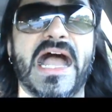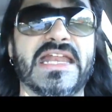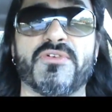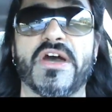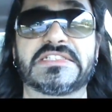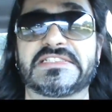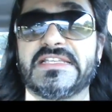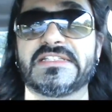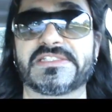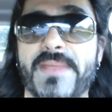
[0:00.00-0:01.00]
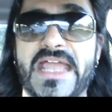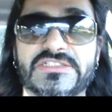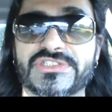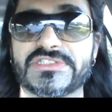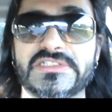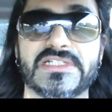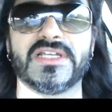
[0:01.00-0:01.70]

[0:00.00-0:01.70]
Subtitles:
I didn't want to see this match.